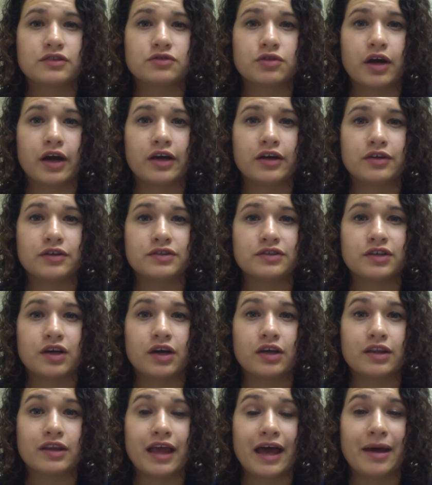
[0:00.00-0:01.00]
trials
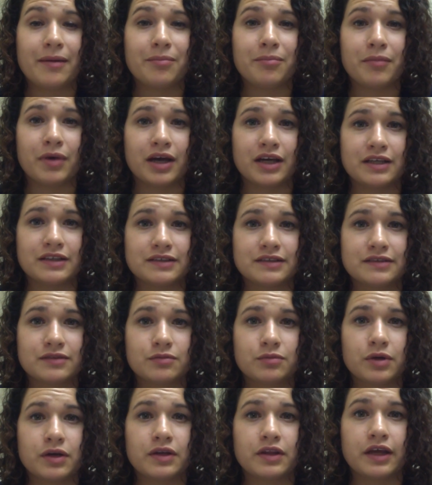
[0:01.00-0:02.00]
on lab mice
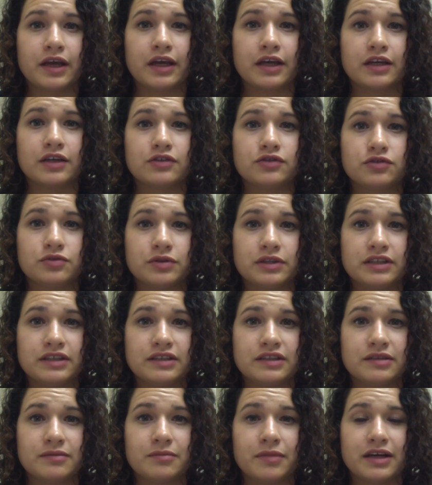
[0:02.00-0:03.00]
where they
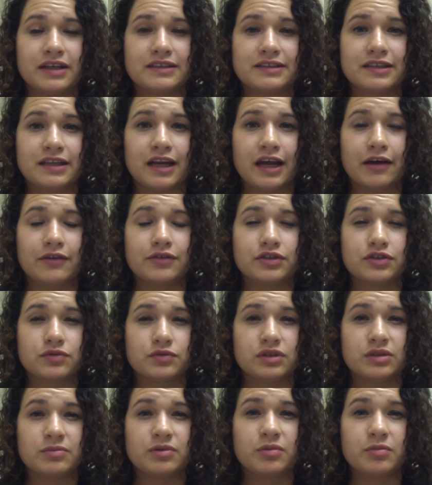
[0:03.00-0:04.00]
treat mice that have
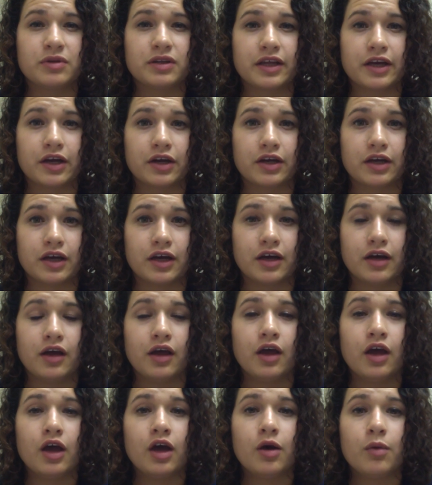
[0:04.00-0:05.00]
cerebral malaria
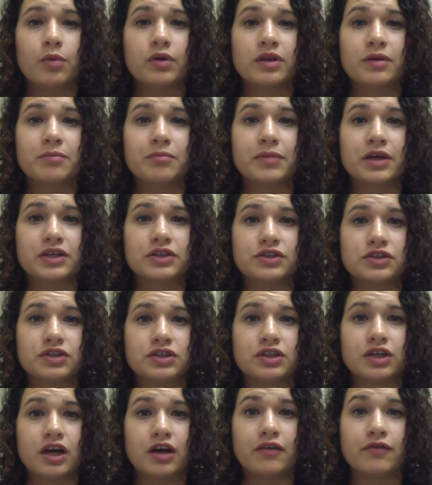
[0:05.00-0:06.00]
with a
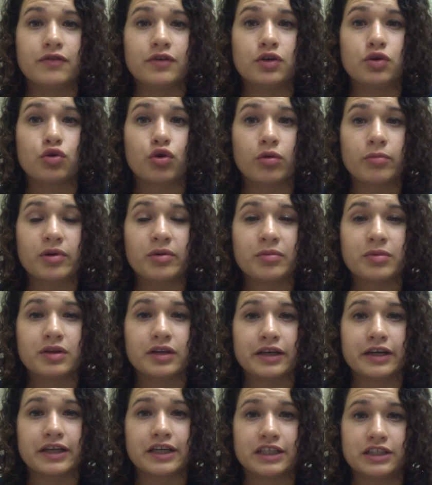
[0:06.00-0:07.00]
mixture of normal
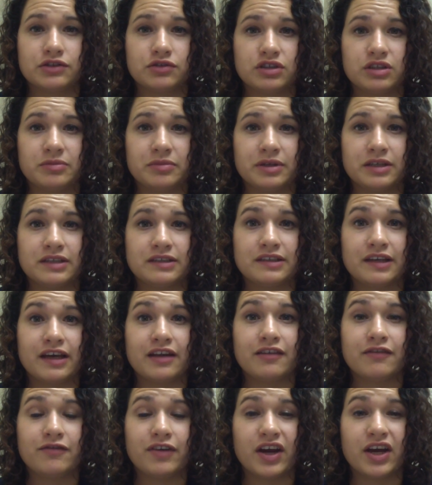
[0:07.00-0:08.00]
malaria treatments and
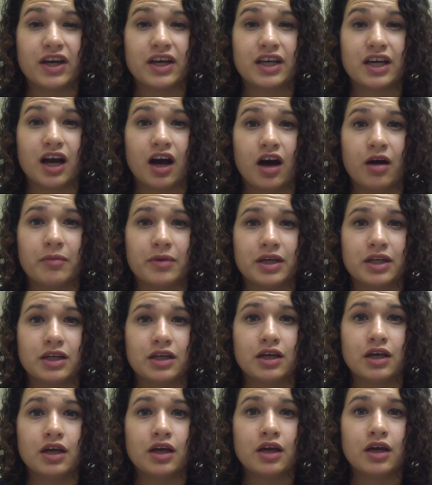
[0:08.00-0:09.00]
a very
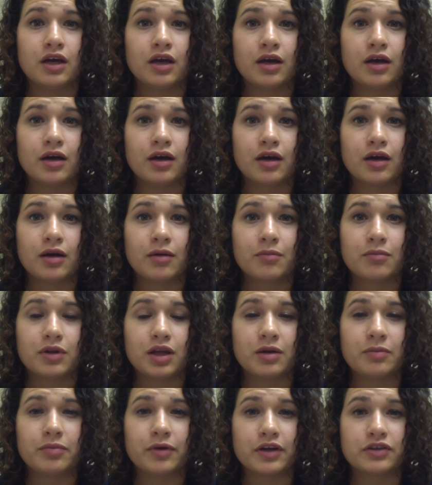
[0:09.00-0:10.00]
common
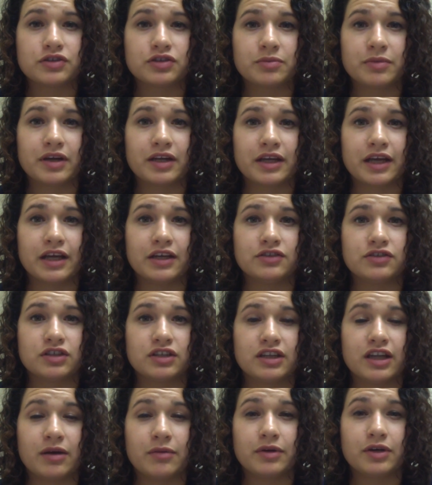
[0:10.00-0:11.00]
blood pressure
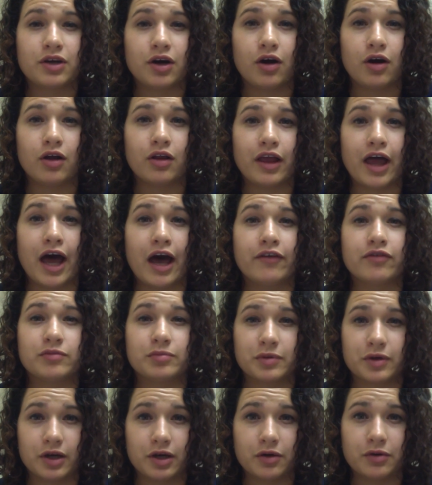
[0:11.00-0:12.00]
medication that we call
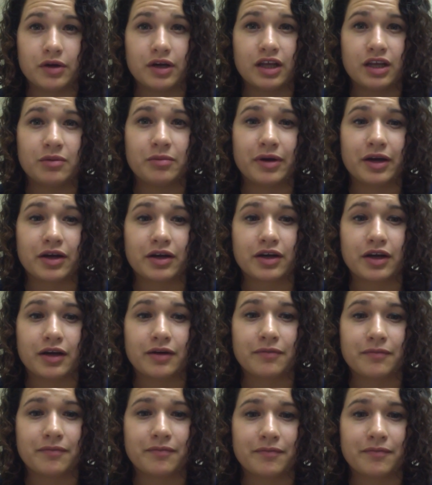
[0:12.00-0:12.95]
Avapro in America.